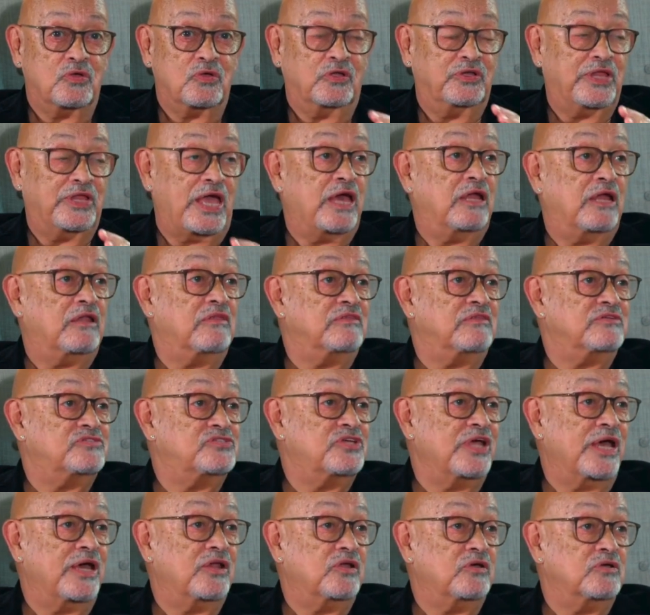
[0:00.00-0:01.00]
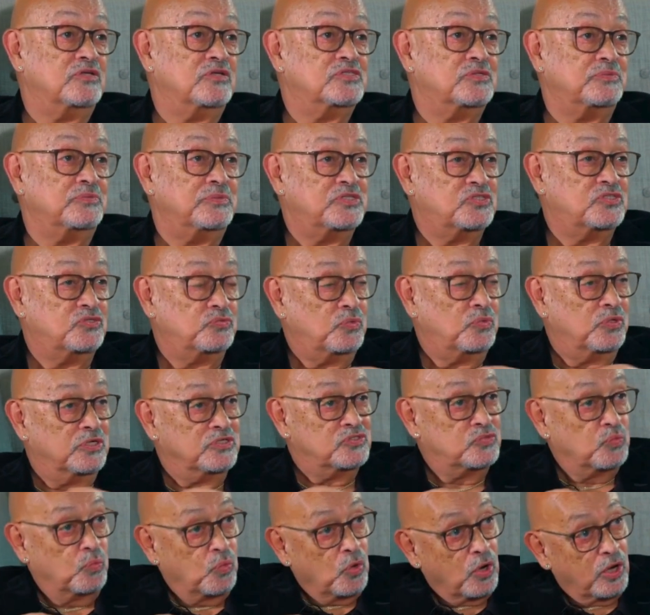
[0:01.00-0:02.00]
called Out of the Shadows, which
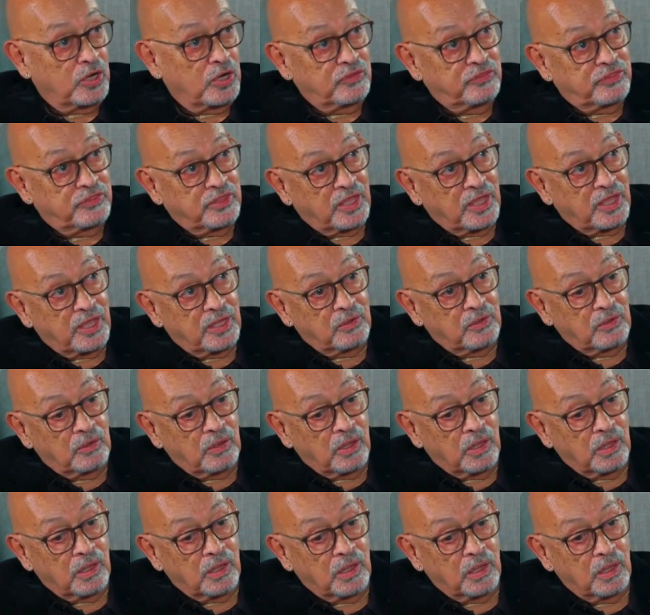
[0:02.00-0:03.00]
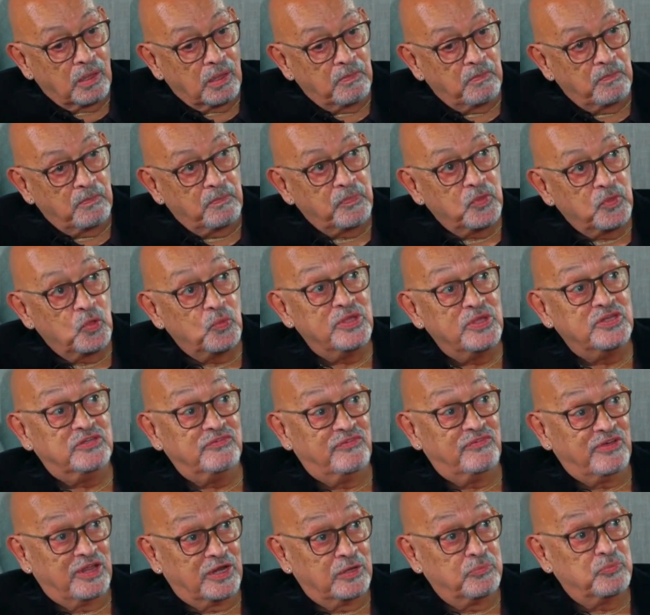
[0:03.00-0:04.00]
was work that um, we
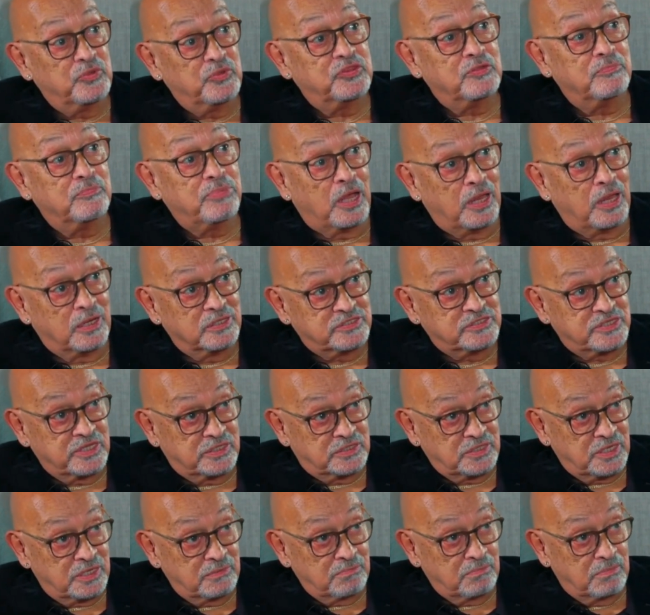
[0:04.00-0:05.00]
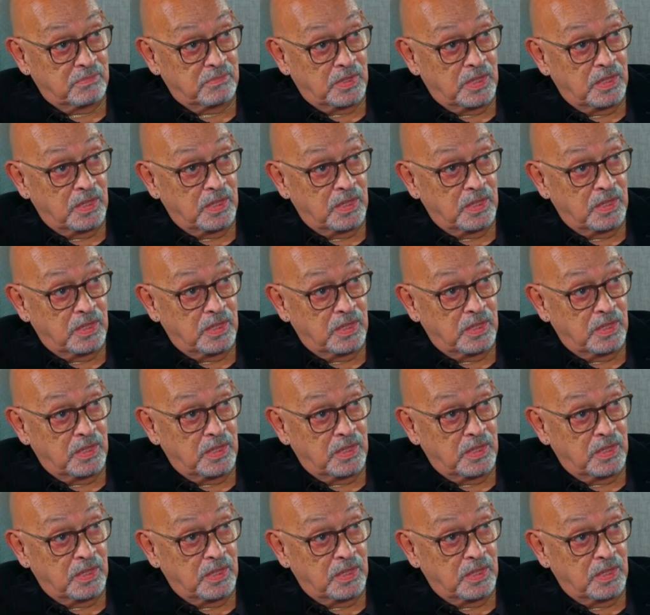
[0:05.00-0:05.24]
developed with the policy team